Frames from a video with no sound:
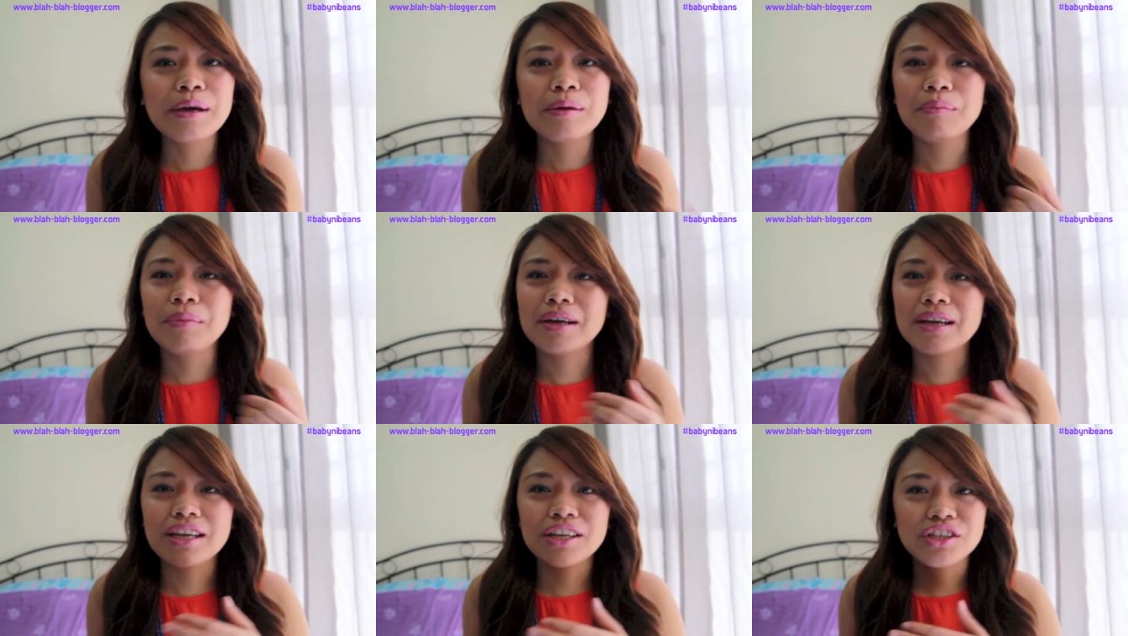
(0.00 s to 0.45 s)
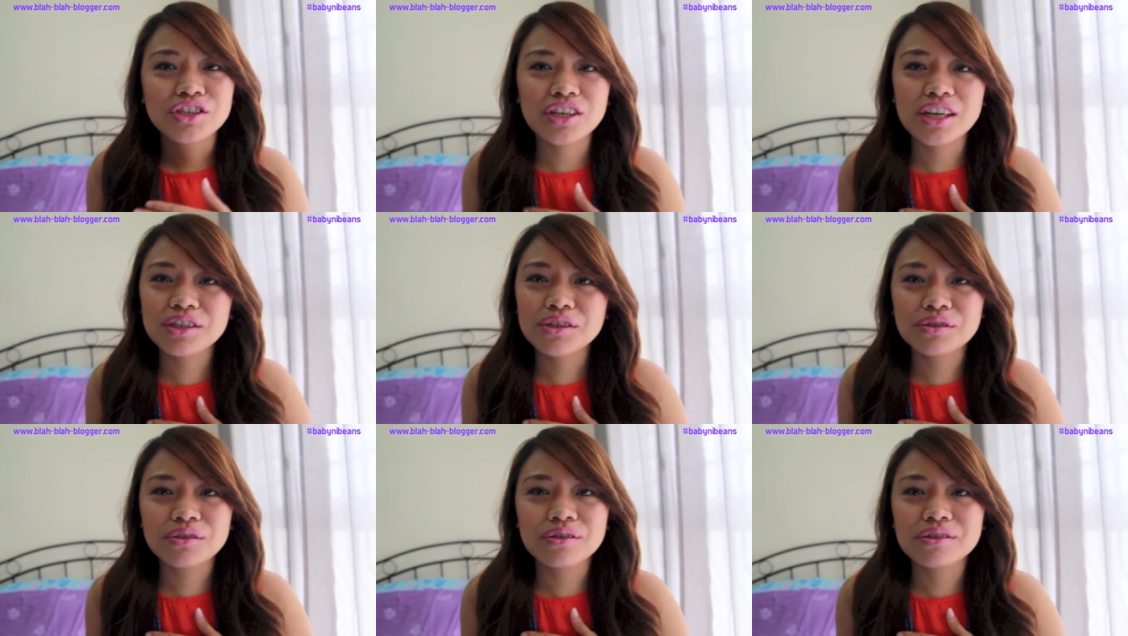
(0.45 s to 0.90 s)
But I
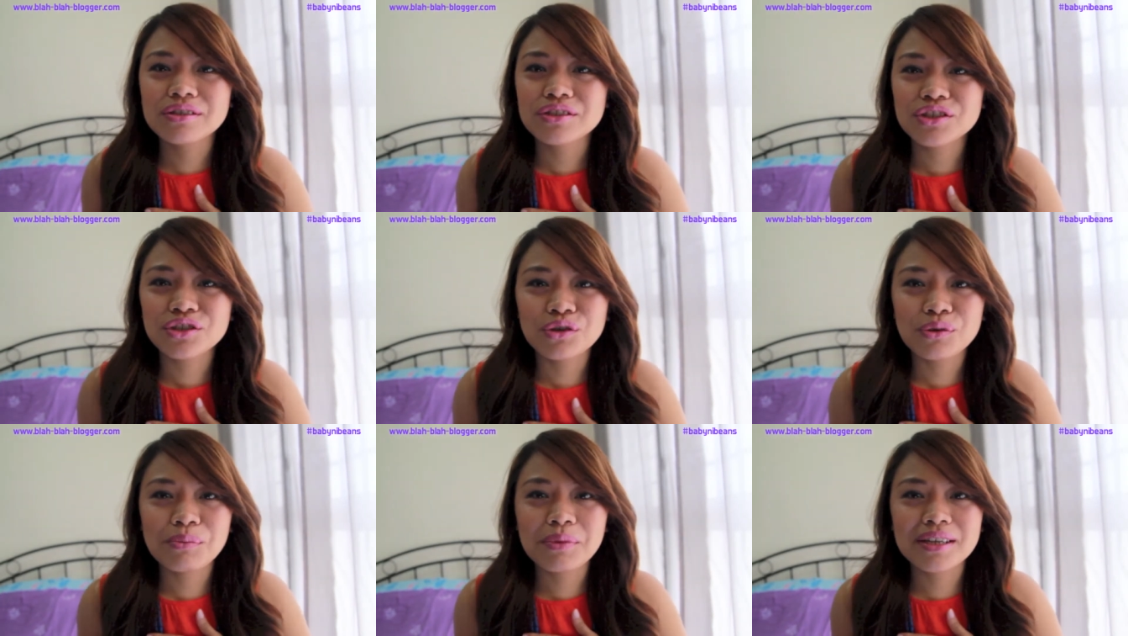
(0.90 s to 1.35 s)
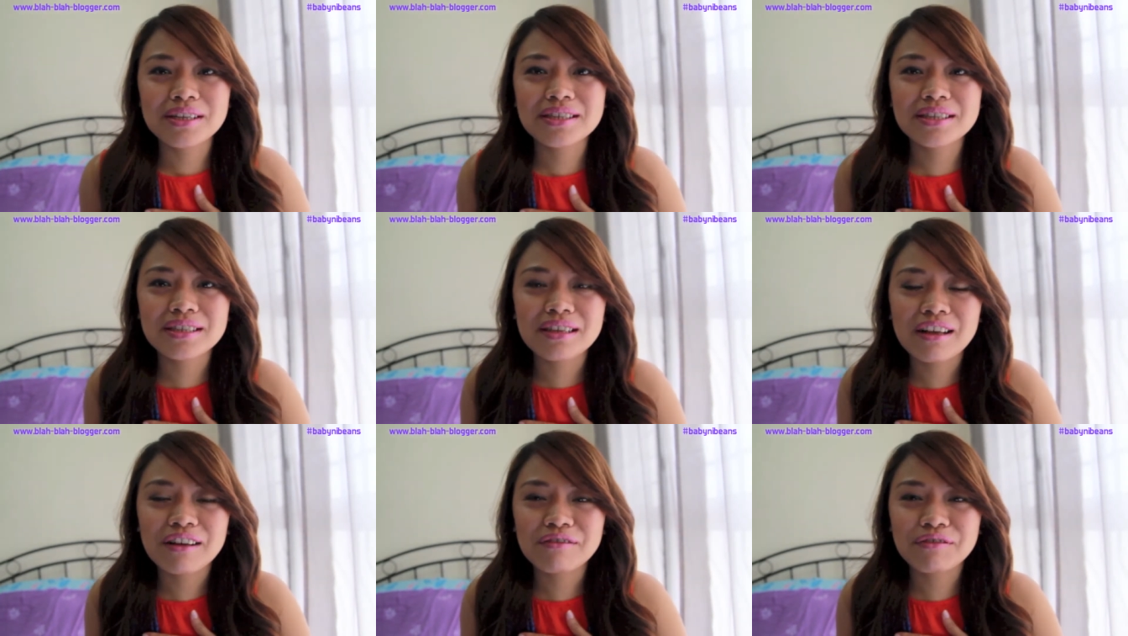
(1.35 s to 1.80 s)
tried to control
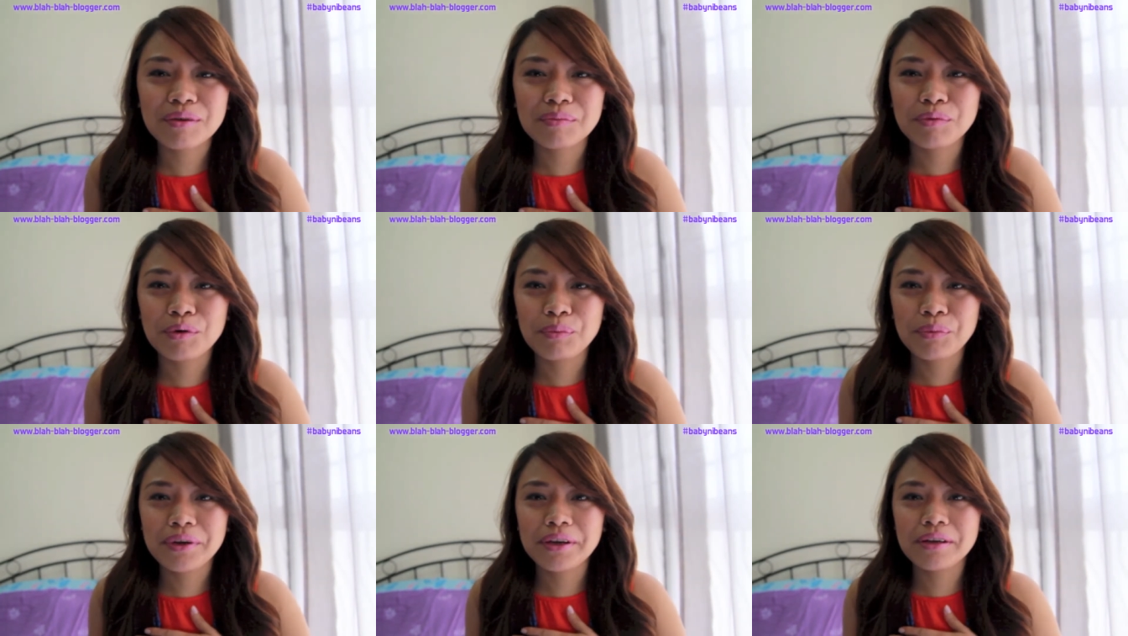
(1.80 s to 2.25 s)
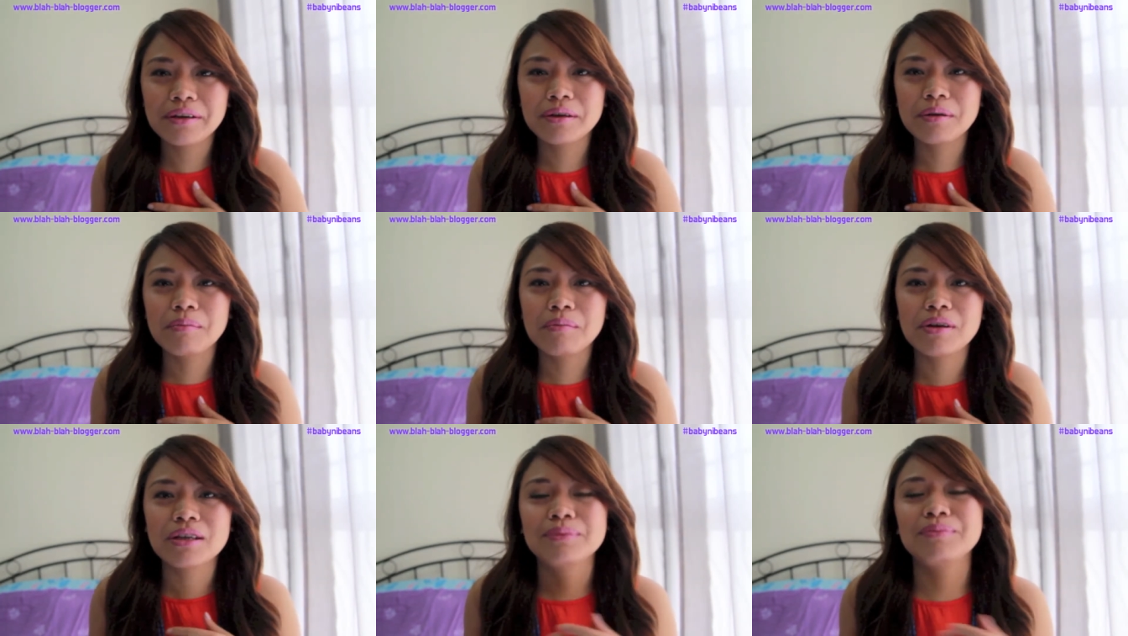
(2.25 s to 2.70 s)
myself from opening the
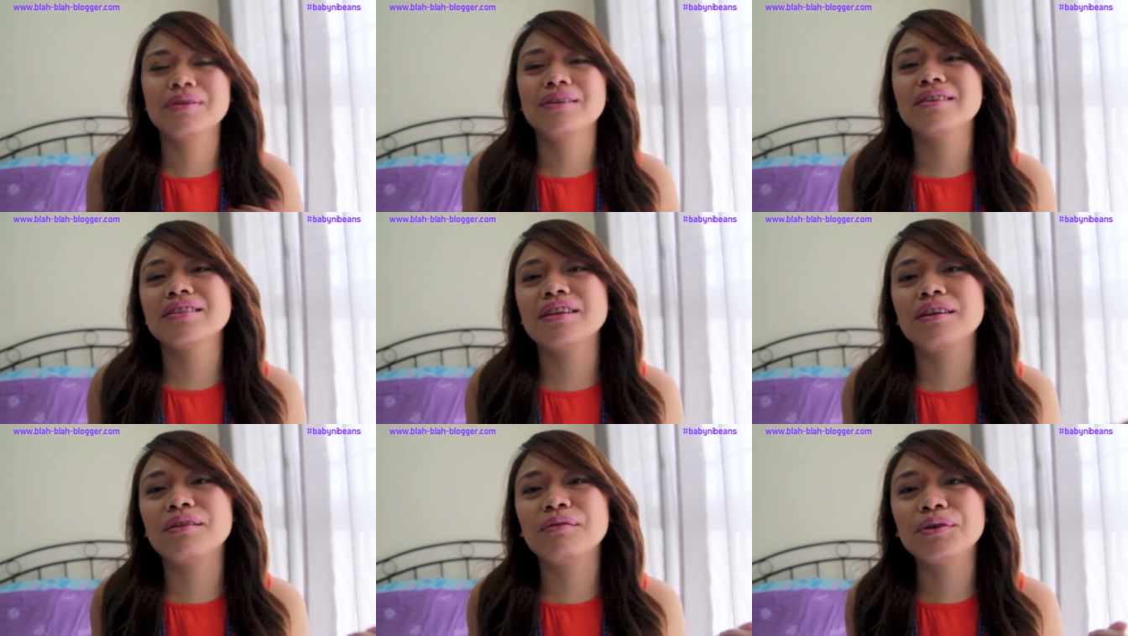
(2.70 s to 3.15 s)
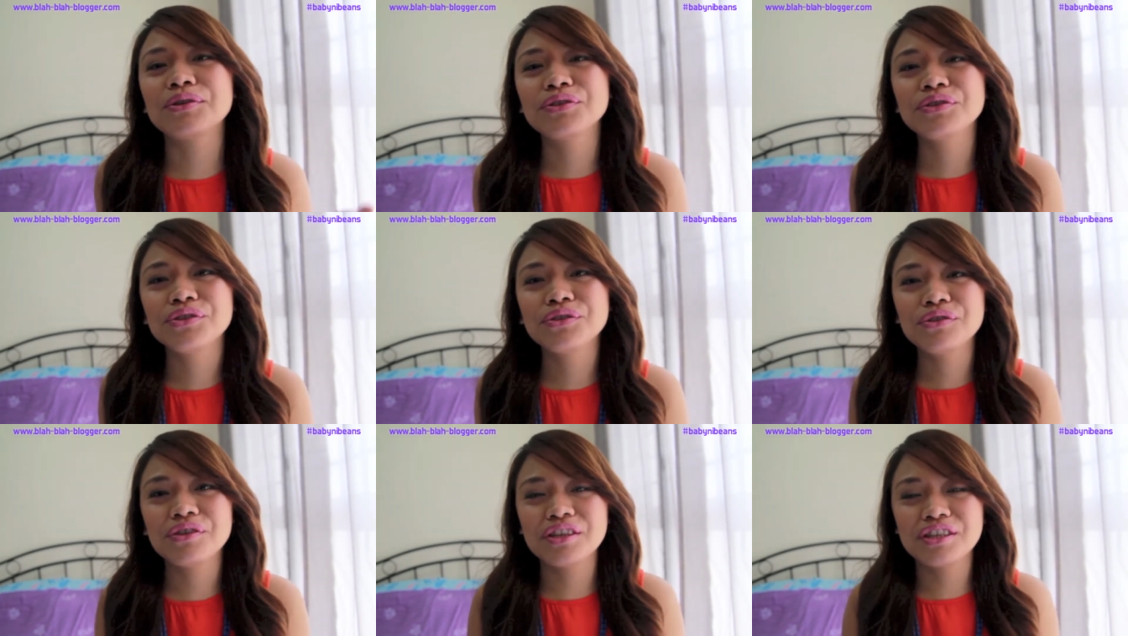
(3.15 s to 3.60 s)
box because I want
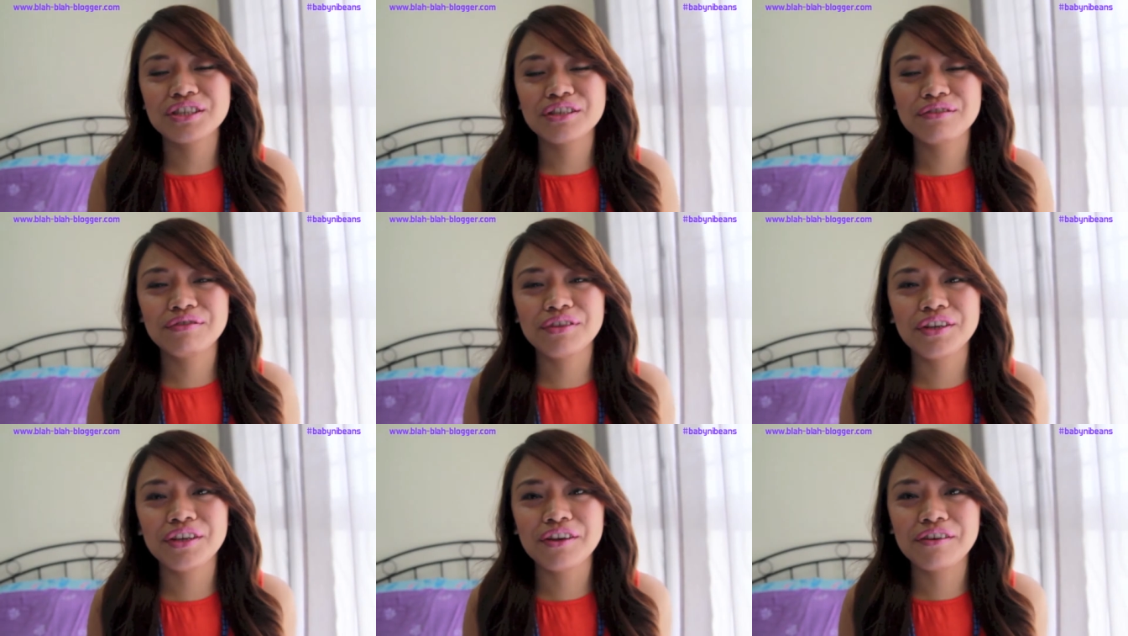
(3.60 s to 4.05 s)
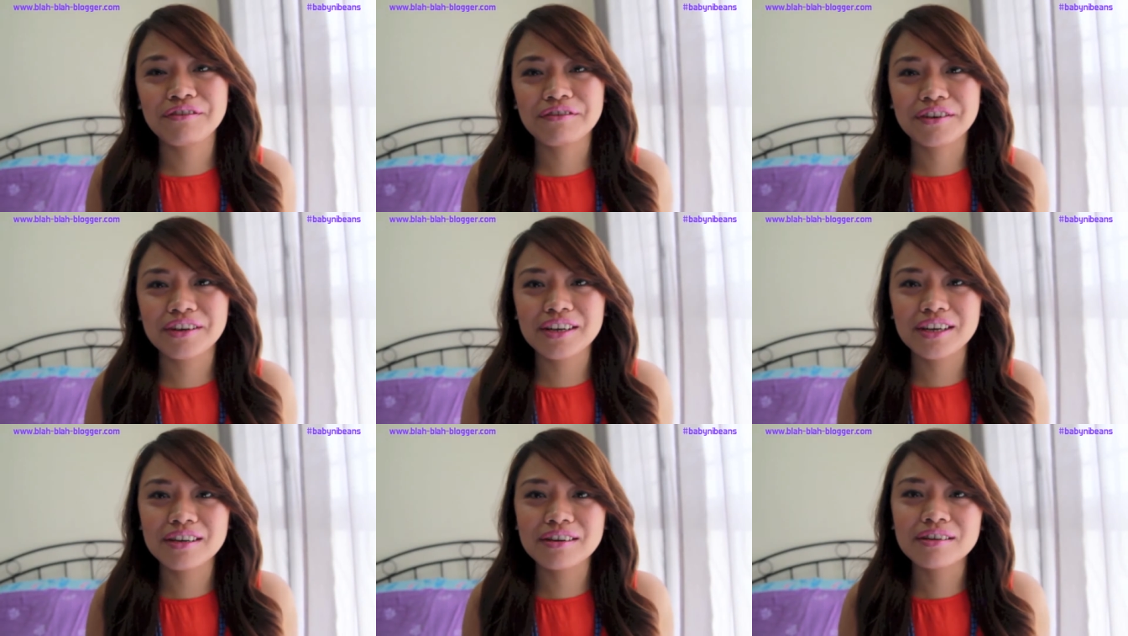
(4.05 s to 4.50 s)
to do this video for
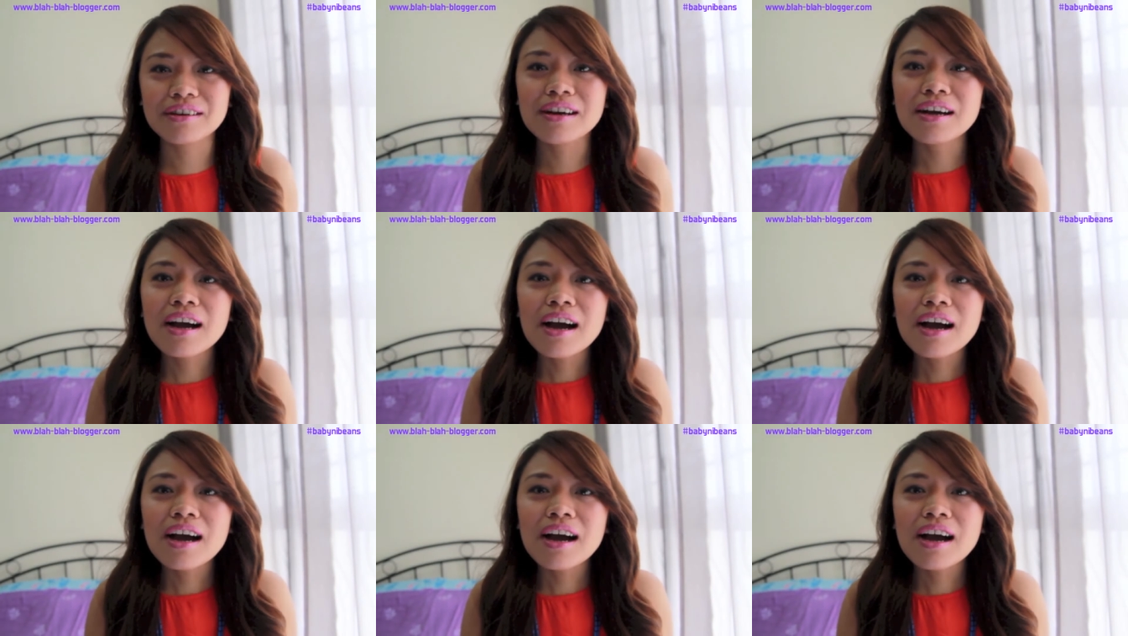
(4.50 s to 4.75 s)
you.